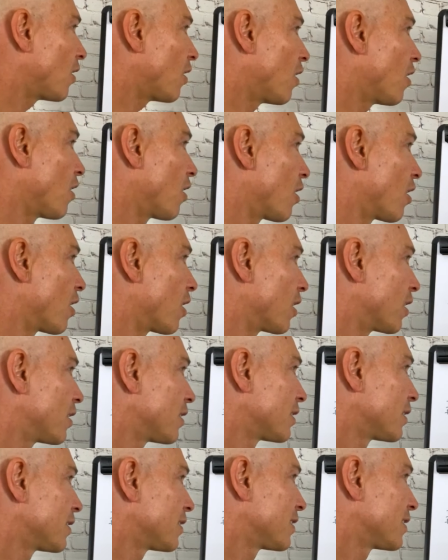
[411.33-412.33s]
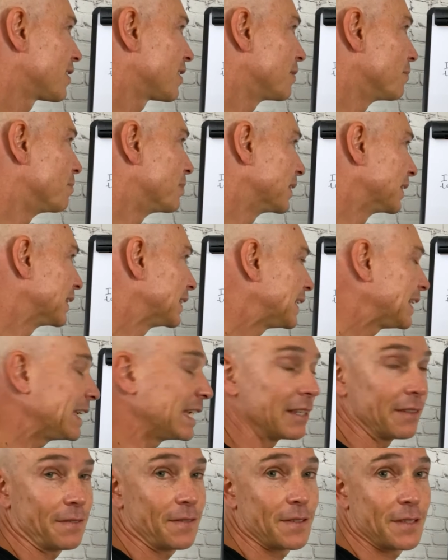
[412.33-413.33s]
are the
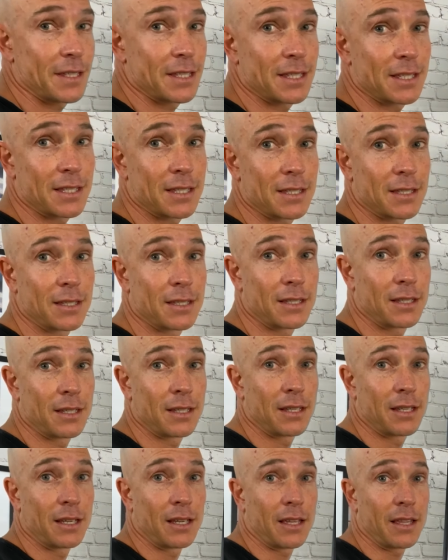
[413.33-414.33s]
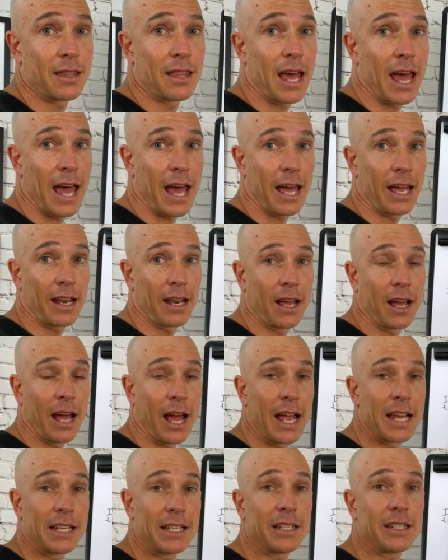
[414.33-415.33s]
beliefs that
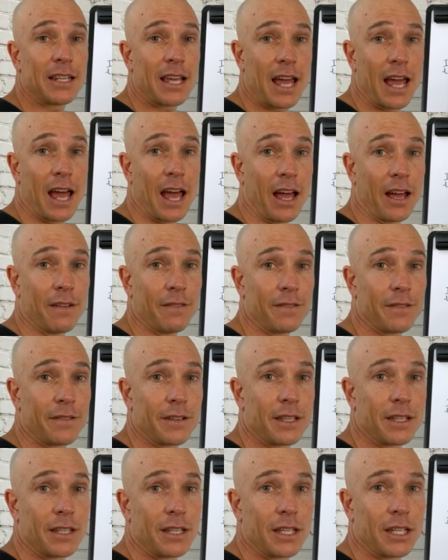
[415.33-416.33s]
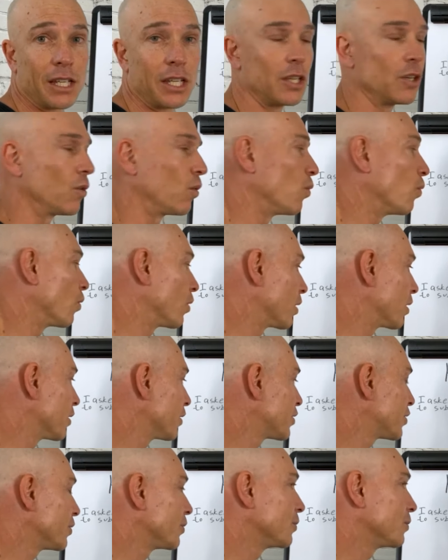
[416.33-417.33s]
I need to have in
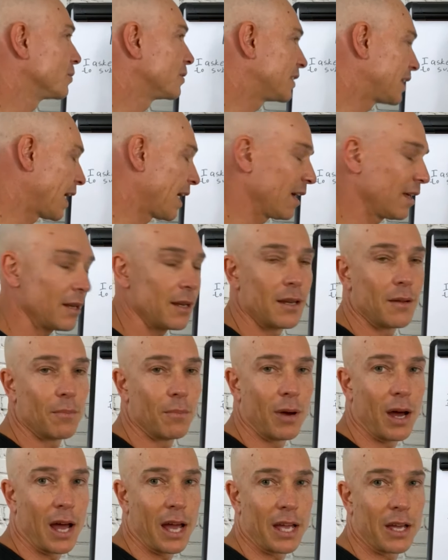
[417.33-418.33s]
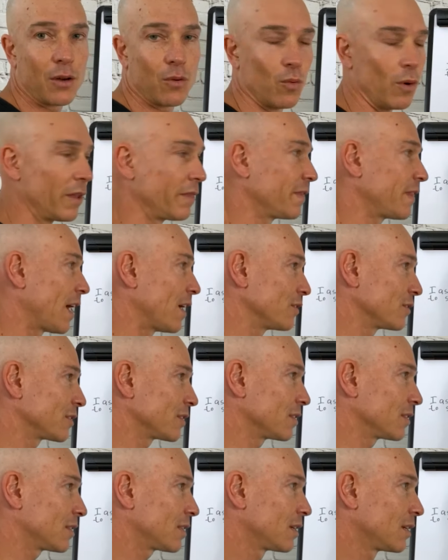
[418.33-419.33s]
order to get my
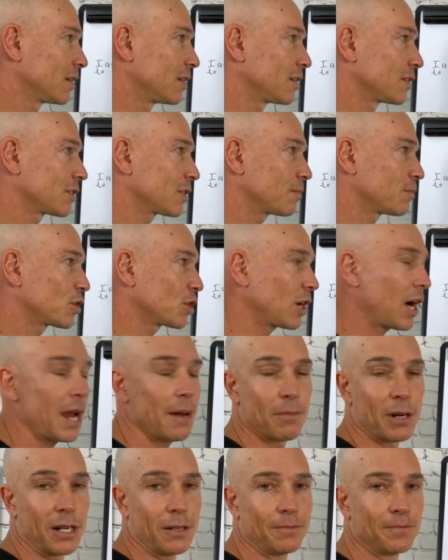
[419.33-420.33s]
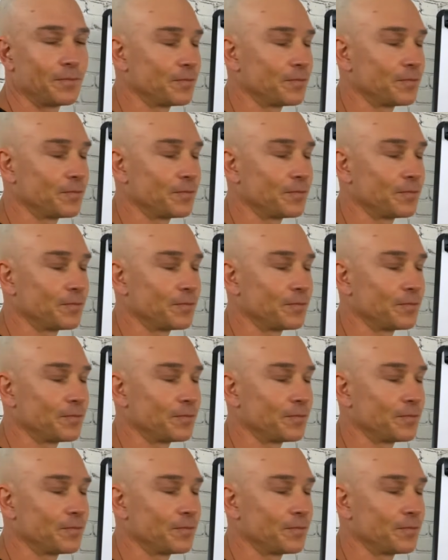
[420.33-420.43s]
1,000th subscriber?